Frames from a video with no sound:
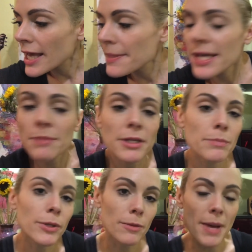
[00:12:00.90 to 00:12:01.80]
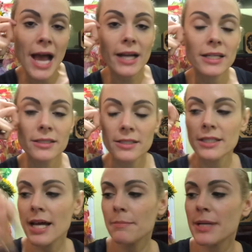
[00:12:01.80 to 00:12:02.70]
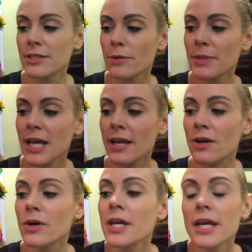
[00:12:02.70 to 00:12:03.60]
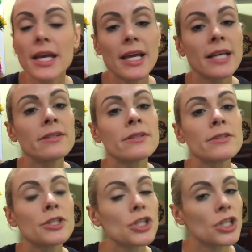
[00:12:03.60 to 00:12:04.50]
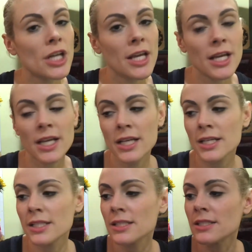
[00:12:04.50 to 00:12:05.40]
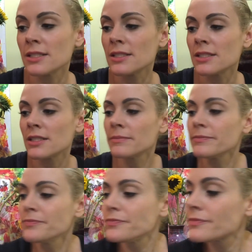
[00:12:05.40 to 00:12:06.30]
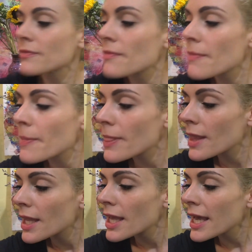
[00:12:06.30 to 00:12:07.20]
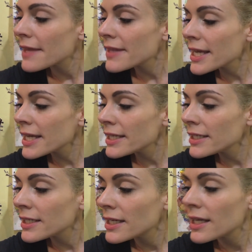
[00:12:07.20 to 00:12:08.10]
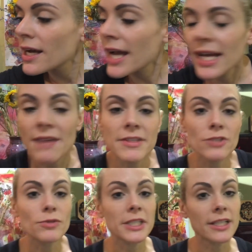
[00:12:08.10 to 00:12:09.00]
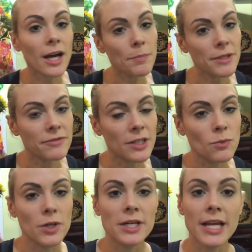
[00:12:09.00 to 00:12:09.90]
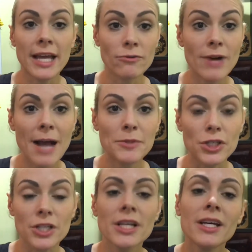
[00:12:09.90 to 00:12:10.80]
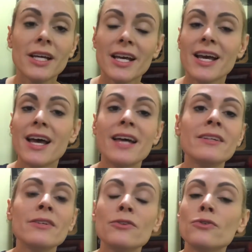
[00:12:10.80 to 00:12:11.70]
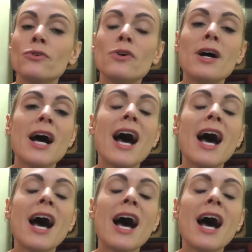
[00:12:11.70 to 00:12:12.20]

And then I'm gonna pull back to that mezzo piano, enchained. And then I have this really uplifting word, enraptured, enraptured.